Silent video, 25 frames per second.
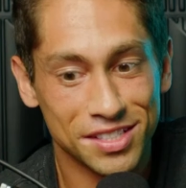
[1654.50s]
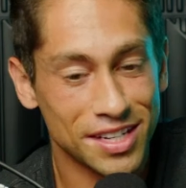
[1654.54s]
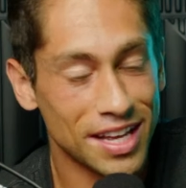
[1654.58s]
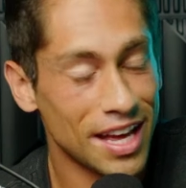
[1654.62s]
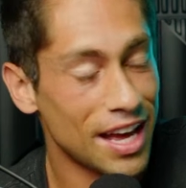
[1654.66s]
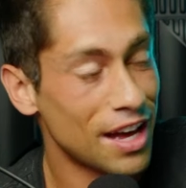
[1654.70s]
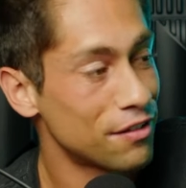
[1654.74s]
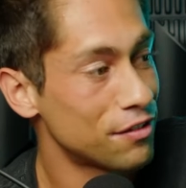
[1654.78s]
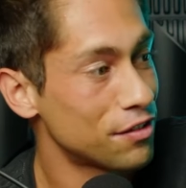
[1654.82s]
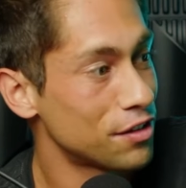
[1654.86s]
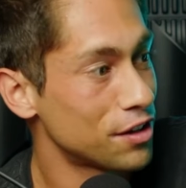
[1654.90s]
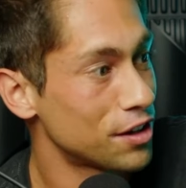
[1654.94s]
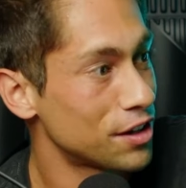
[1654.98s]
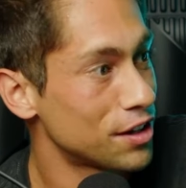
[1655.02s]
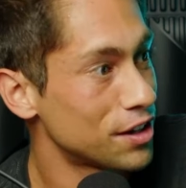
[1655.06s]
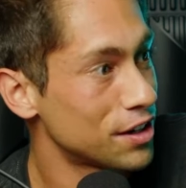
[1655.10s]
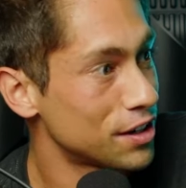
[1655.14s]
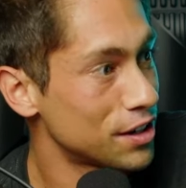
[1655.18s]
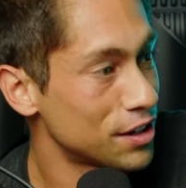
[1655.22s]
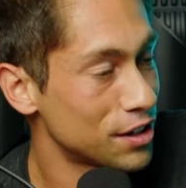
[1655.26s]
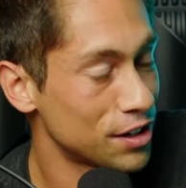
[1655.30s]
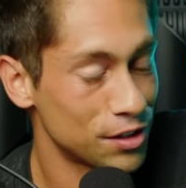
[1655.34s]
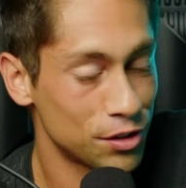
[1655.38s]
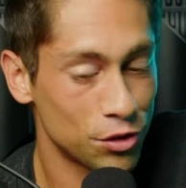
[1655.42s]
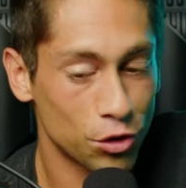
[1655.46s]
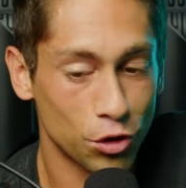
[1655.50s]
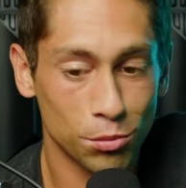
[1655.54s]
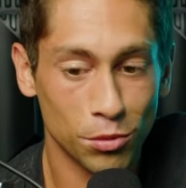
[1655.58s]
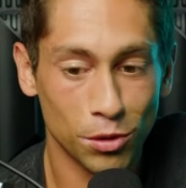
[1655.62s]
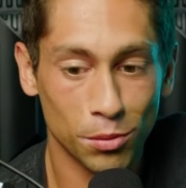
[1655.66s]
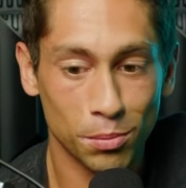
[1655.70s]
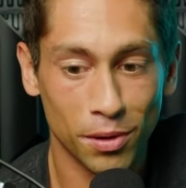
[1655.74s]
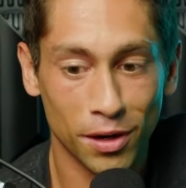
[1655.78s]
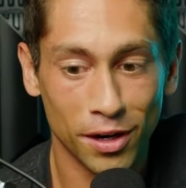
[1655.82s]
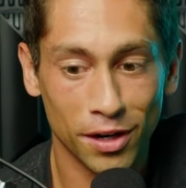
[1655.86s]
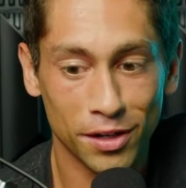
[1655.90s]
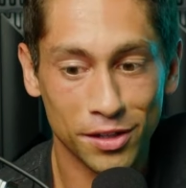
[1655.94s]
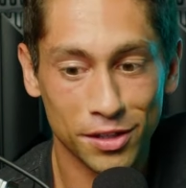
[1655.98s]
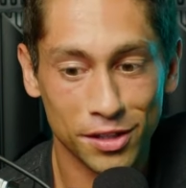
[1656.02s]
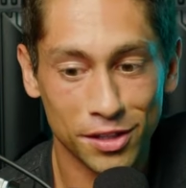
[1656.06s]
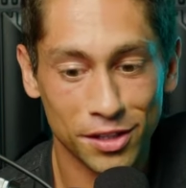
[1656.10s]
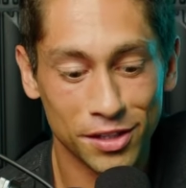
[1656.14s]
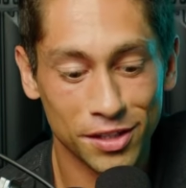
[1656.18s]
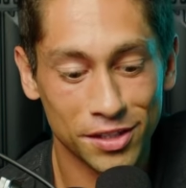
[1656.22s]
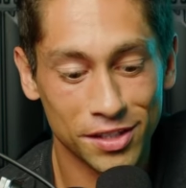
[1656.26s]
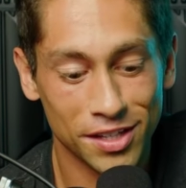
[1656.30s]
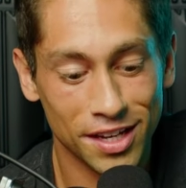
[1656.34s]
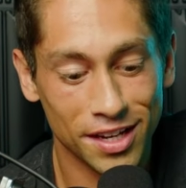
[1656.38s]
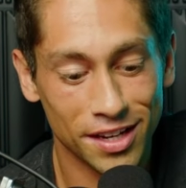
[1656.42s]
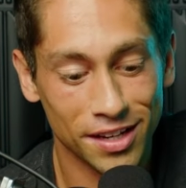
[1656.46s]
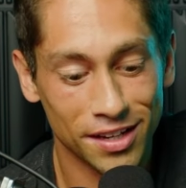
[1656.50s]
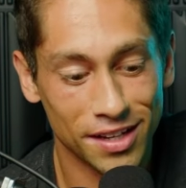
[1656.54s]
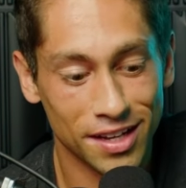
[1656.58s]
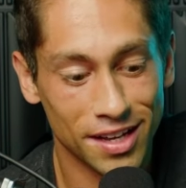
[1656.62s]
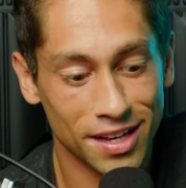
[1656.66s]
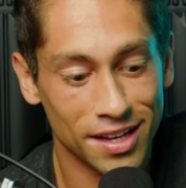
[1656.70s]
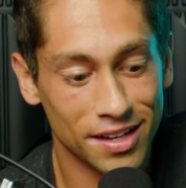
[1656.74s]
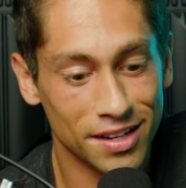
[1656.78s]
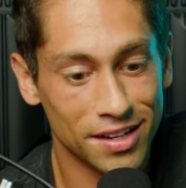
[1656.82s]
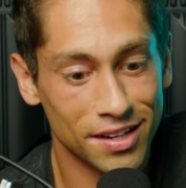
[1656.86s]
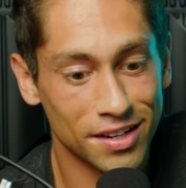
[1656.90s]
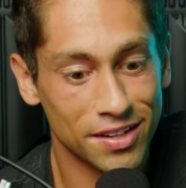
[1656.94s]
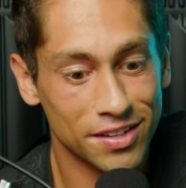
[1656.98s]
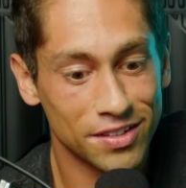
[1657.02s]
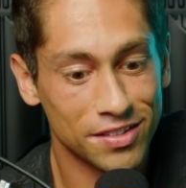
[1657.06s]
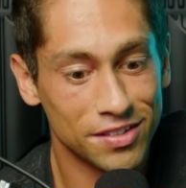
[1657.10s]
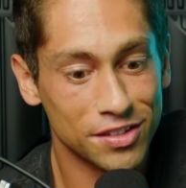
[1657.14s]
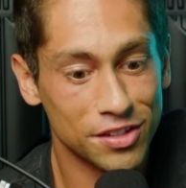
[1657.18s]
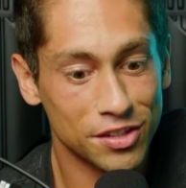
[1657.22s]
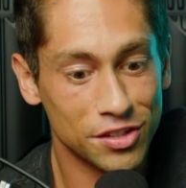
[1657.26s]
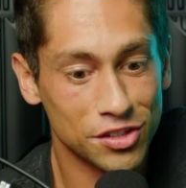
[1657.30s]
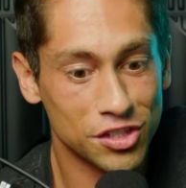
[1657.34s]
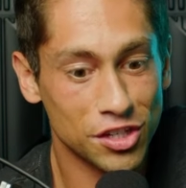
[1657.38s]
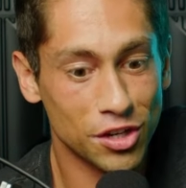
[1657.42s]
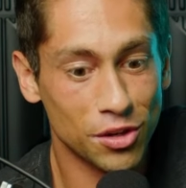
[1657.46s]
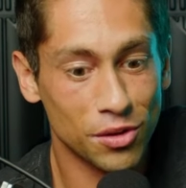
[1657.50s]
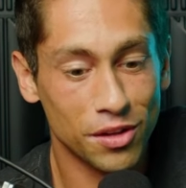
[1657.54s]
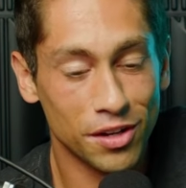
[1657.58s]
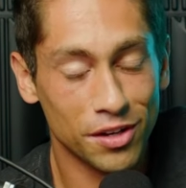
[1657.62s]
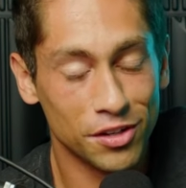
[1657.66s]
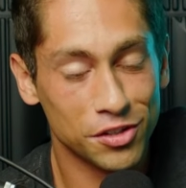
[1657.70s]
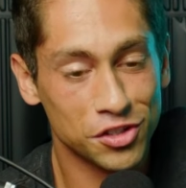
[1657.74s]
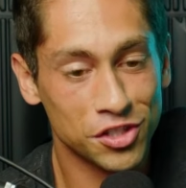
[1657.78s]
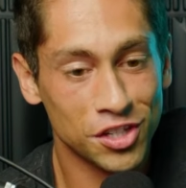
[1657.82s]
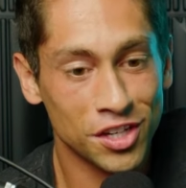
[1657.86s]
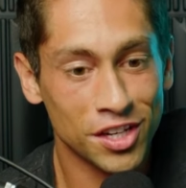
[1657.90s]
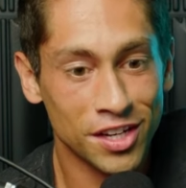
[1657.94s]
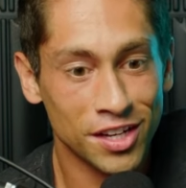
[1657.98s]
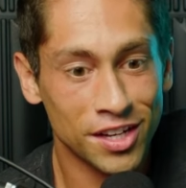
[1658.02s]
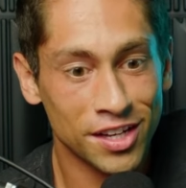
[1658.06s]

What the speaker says: have her normal partner, and so there's